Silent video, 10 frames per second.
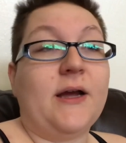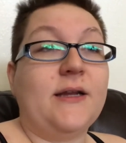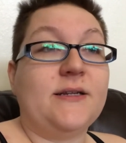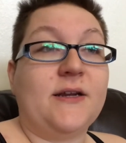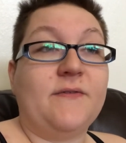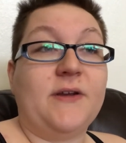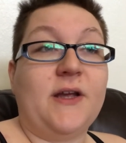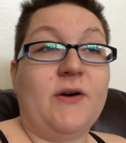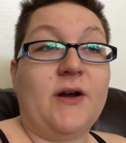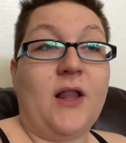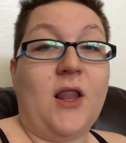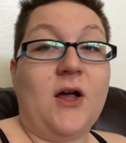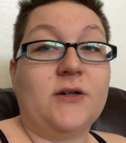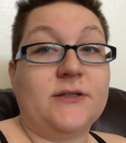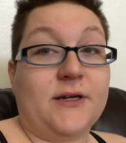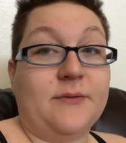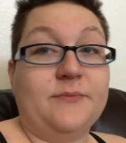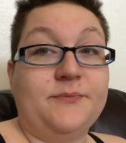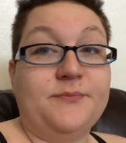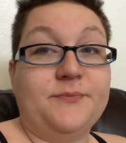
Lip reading: hadn't done a video in a long time,